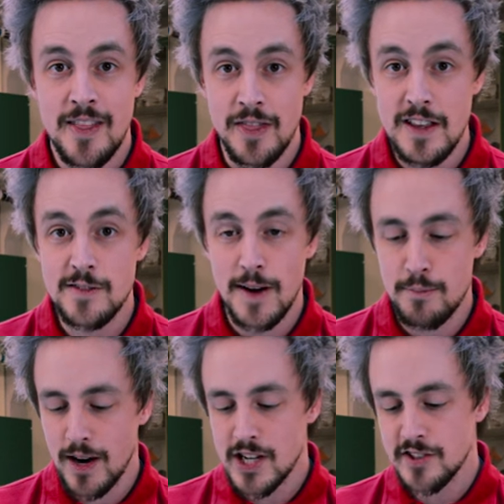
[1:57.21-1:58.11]
These
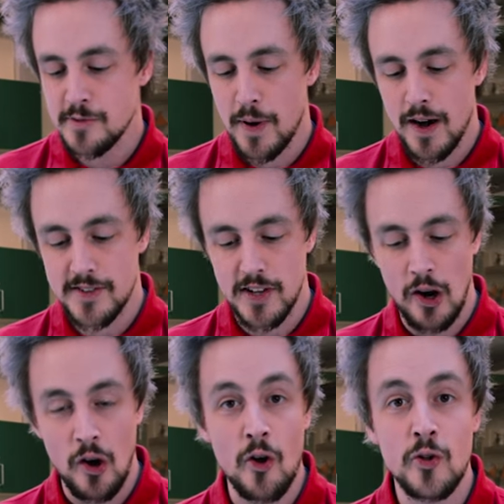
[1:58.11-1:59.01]
vibrations pass
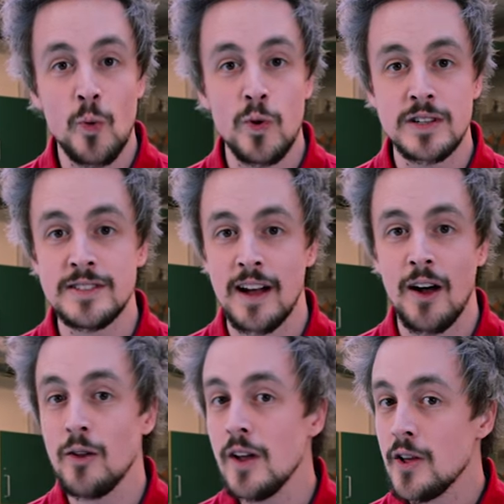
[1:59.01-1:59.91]
along the wooden
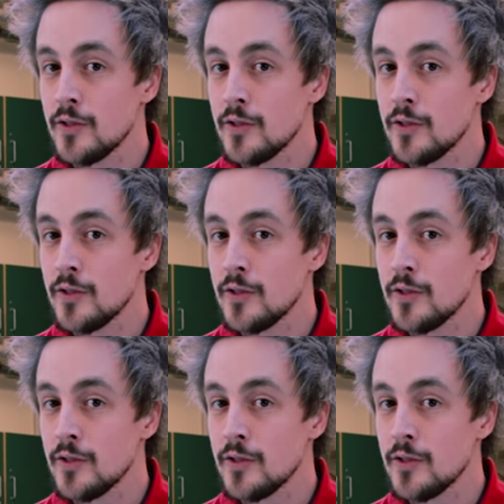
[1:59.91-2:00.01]
dowel,